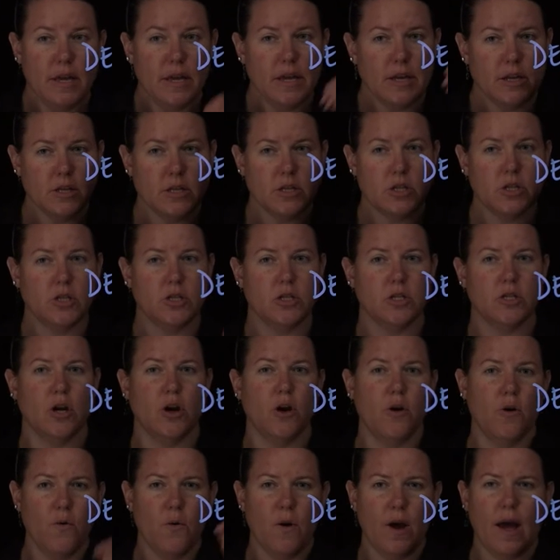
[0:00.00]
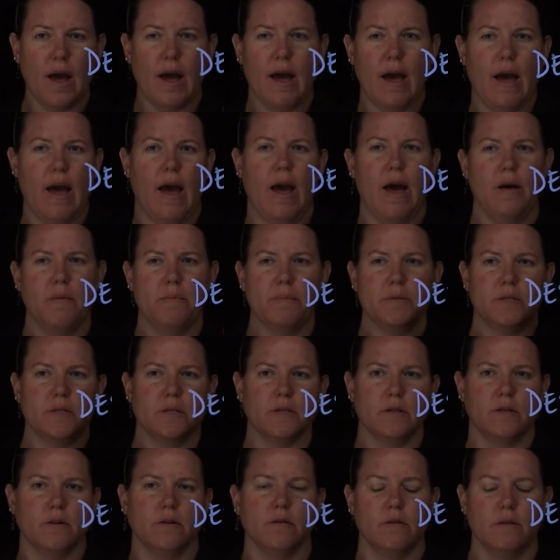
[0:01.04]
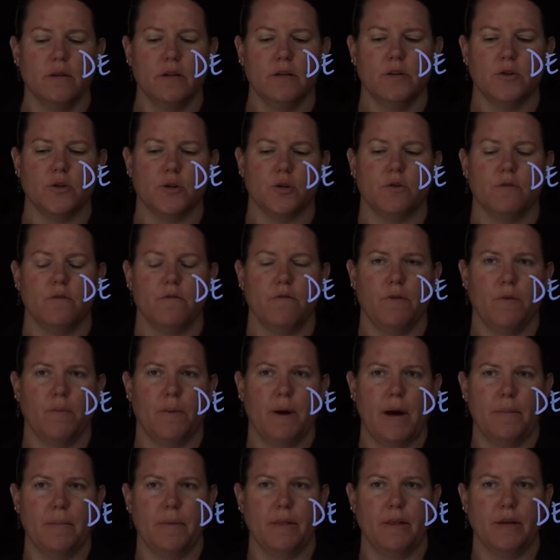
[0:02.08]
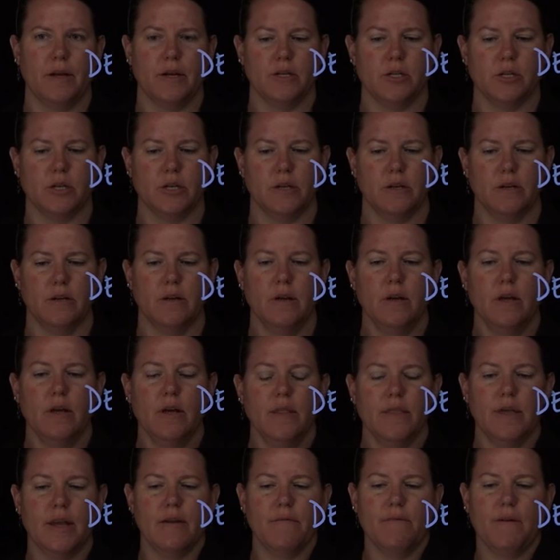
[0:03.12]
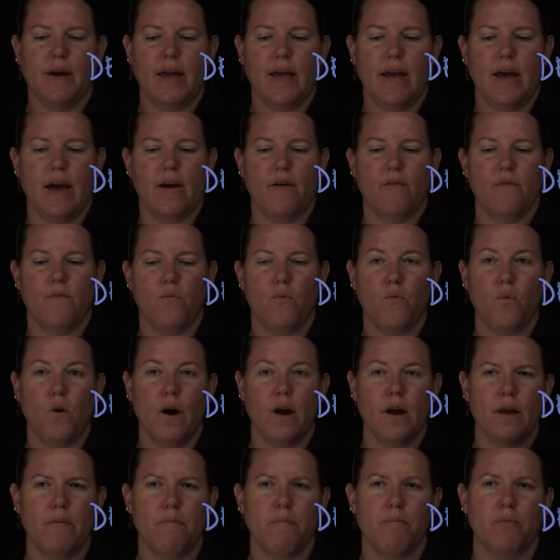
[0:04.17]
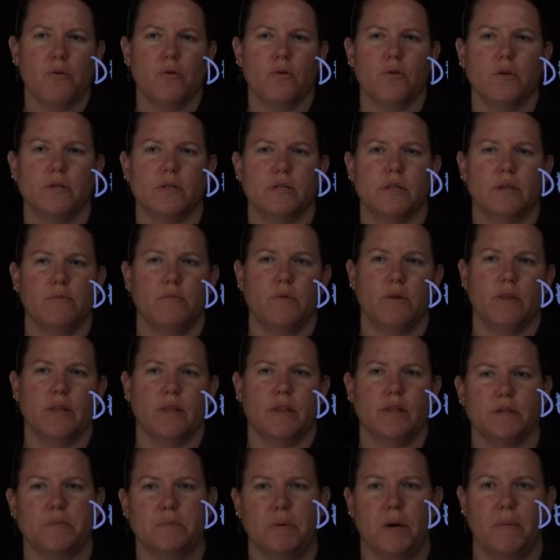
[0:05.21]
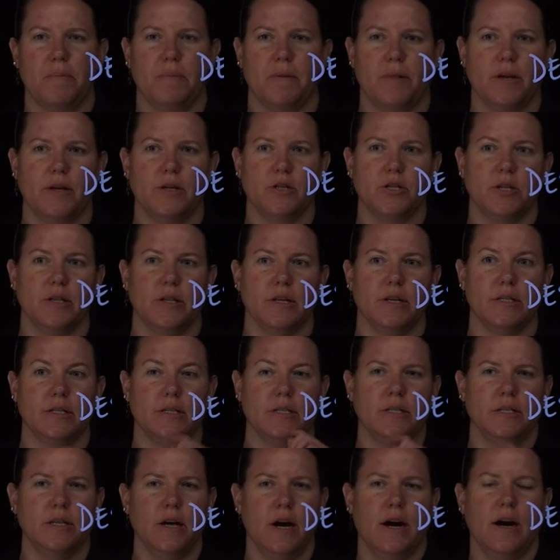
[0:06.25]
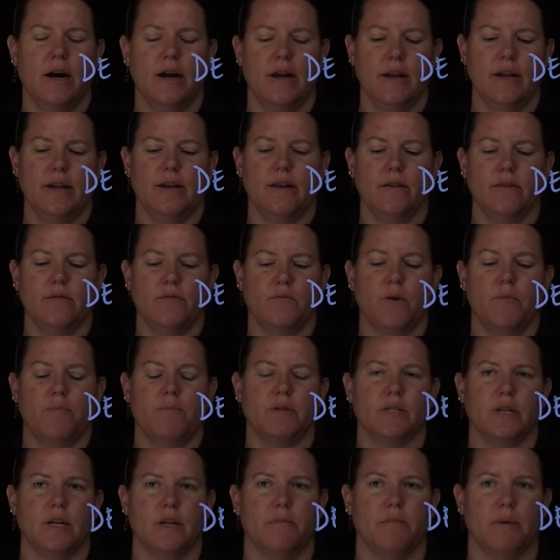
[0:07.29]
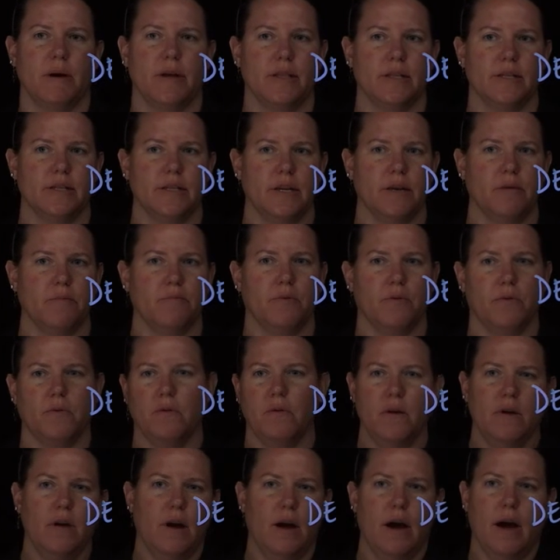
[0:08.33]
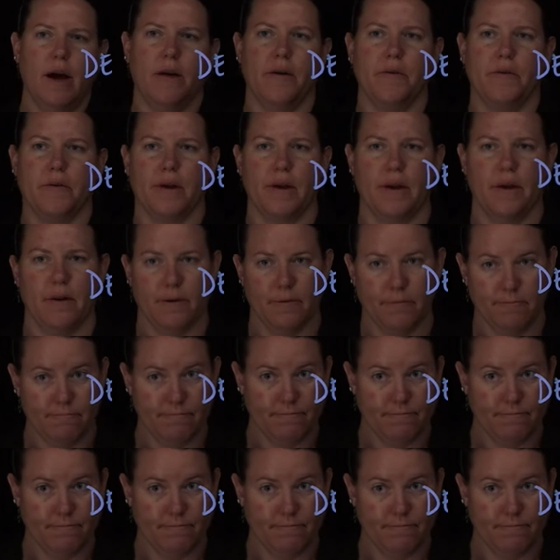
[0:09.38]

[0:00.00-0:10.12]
is so absolutely true of the population that if I have one person within this population that's not represented by the sample, I don't care.